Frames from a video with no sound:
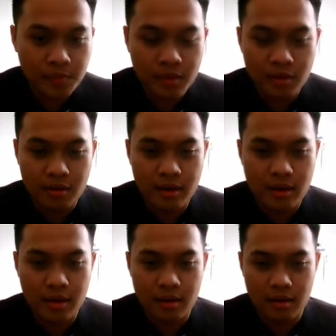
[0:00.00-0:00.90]
Right,
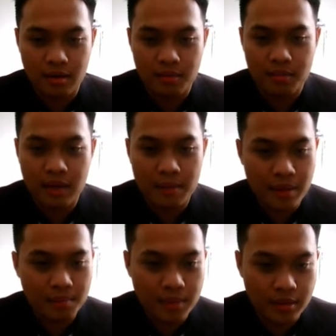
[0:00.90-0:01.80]
cap
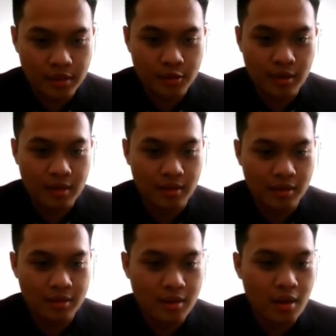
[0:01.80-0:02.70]
and pin
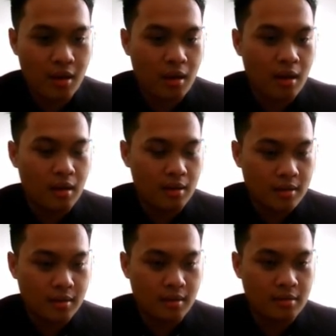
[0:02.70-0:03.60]
insulators
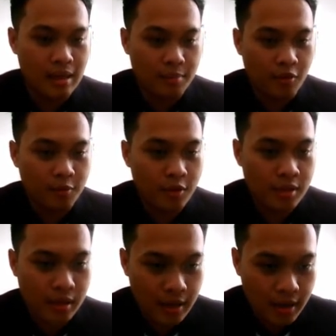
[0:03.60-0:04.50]
is a type of
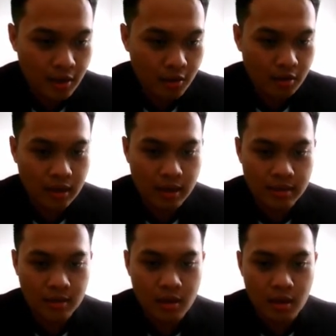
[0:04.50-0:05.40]
porcelain or
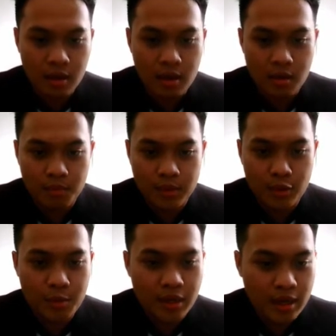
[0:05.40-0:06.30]
glass
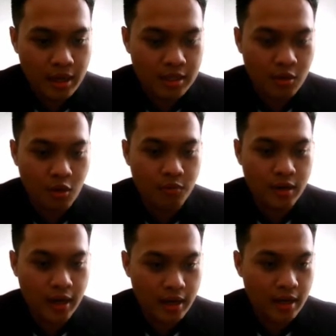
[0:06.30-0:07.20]
predominate as
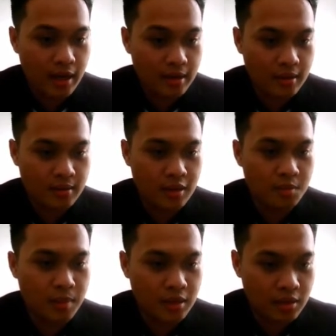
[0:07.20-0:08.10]
overhead line
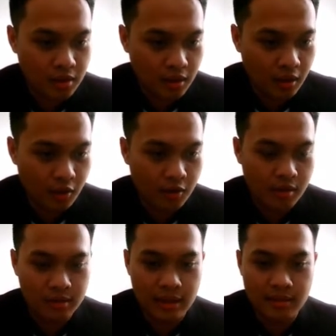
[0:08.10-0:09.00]
suspension or
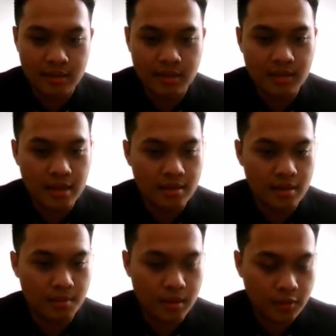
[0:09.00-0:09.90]
tension sets
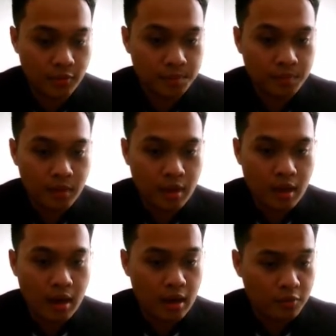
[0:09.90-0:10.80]
above
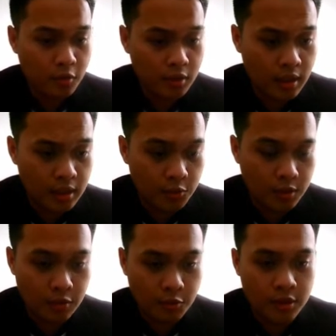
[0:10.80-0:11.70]
high voltage,
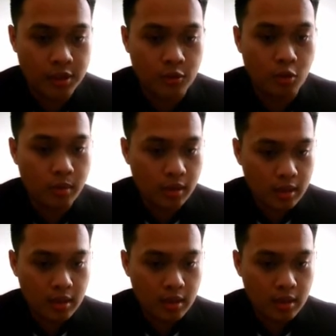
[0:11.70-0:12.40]
which is normally